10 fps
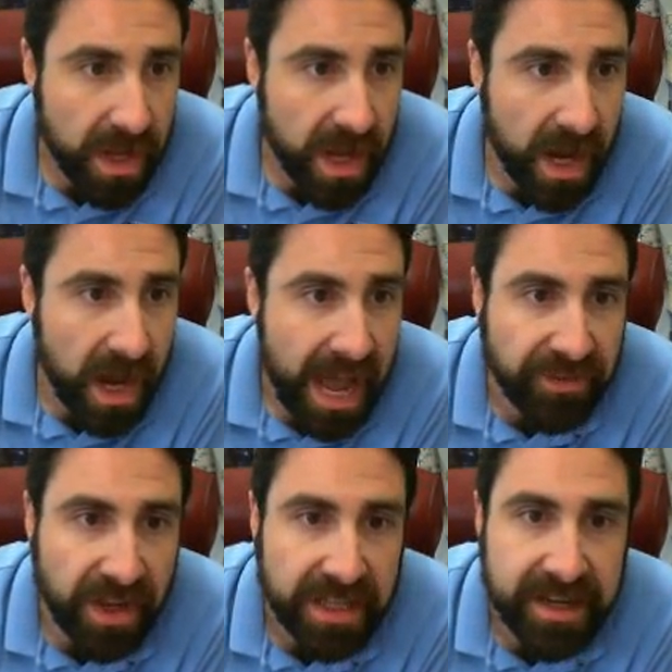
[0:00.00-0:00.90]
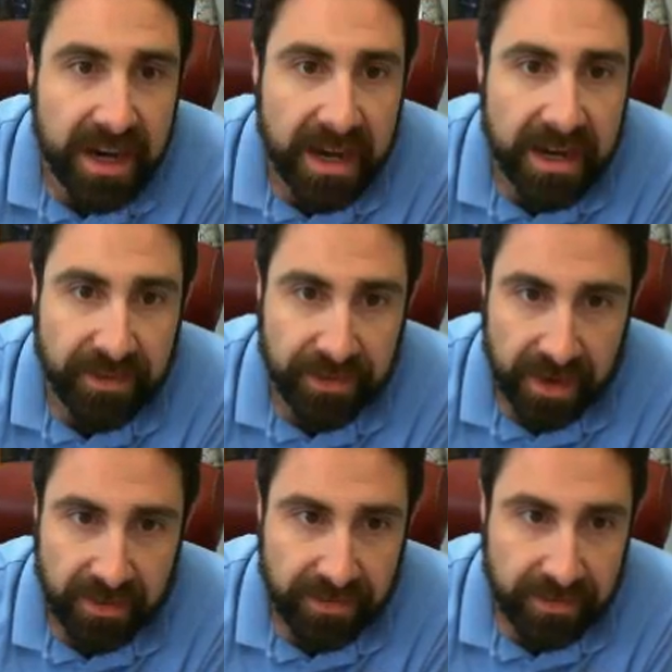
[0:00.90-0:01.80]
has a ton of
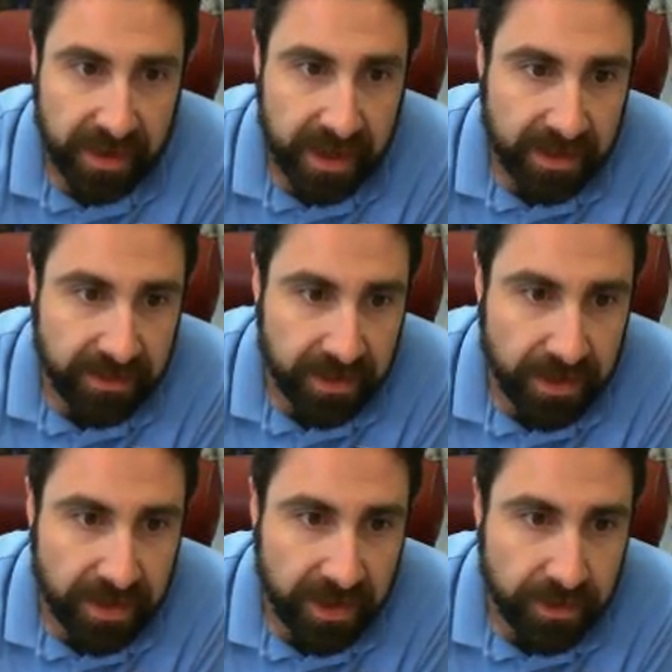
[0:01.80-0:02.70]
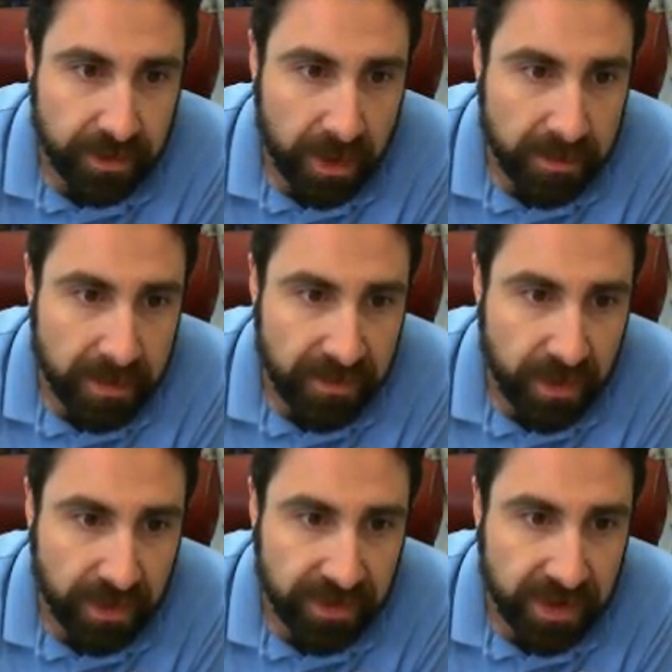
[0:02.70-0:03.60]
stuff, and so you guys would probably be
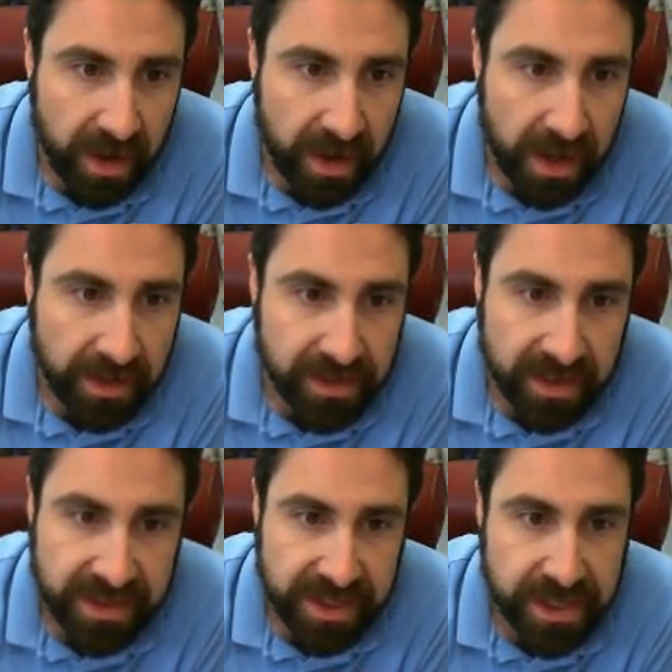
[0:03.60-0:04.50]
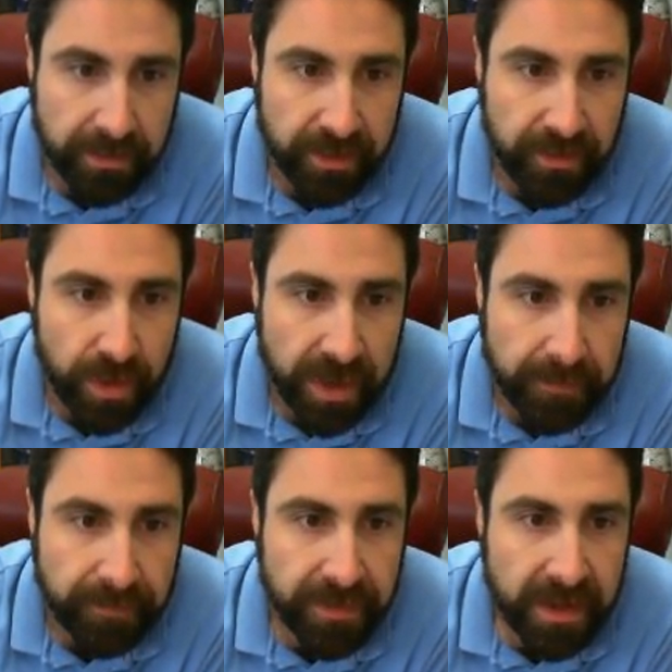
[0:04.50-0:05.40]
focusing on, let's say, chapter
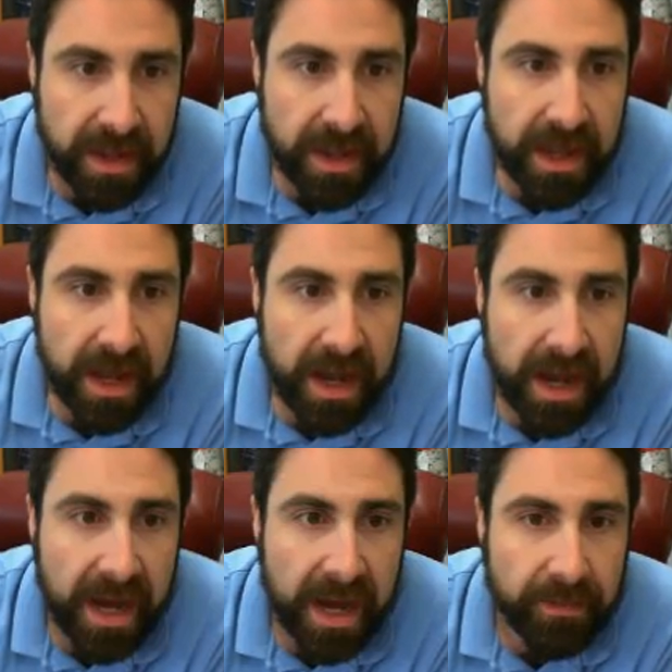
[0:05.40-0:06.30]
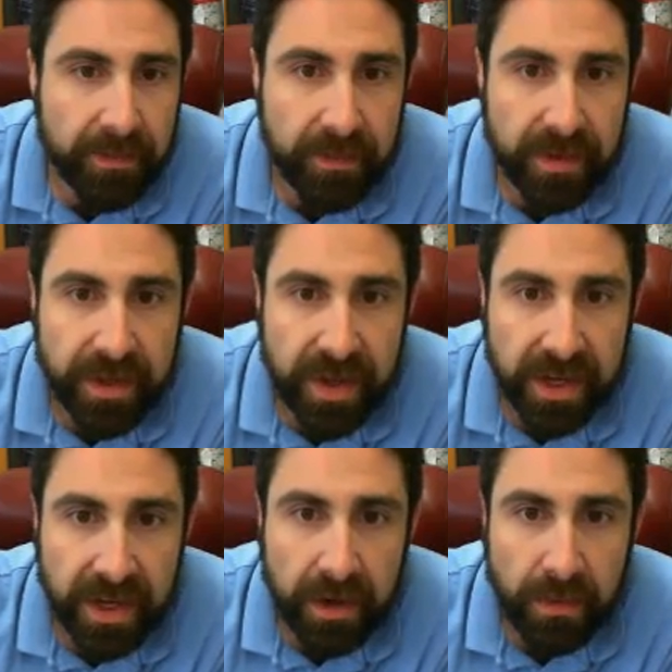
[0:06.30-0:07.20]
40, and you
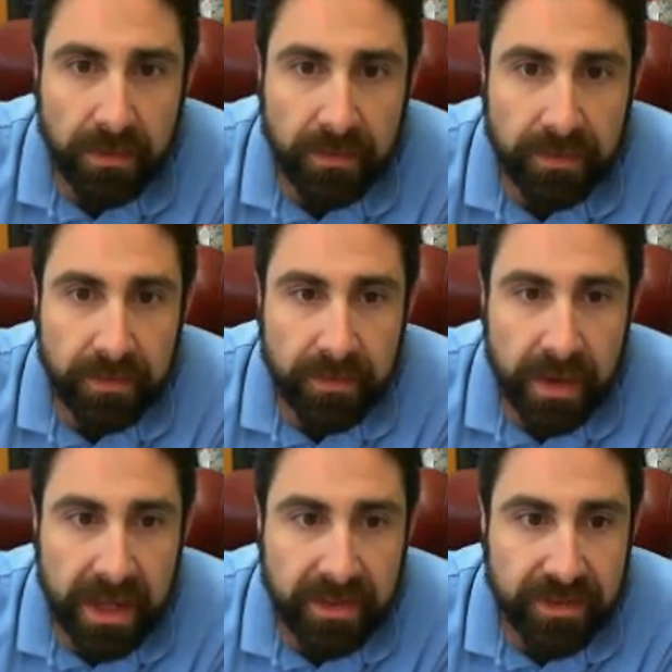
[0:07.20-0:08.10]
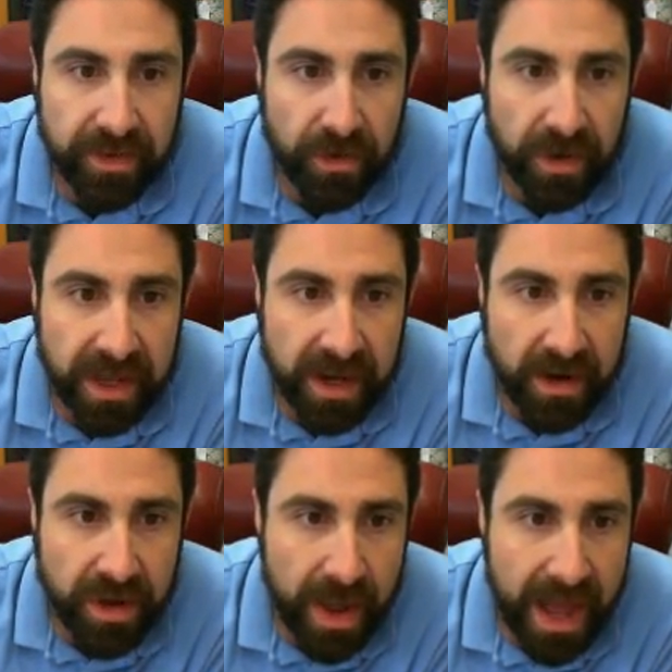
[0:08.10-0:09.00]
hit go. And so here
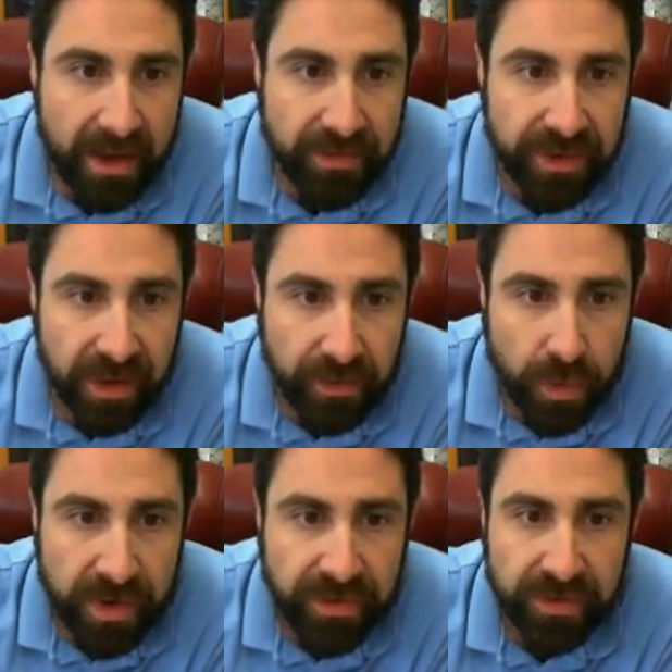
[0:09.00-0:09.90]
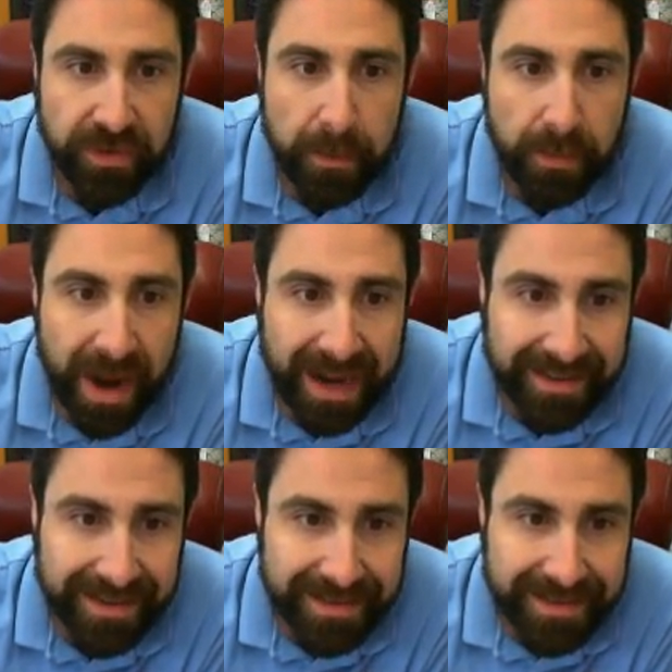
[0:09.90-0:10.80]
you have self-quizzes,
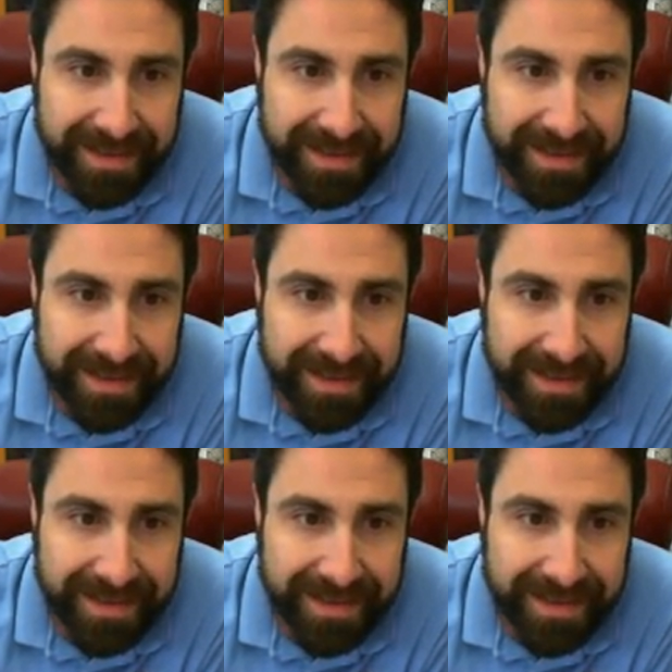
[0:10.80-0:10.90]
practice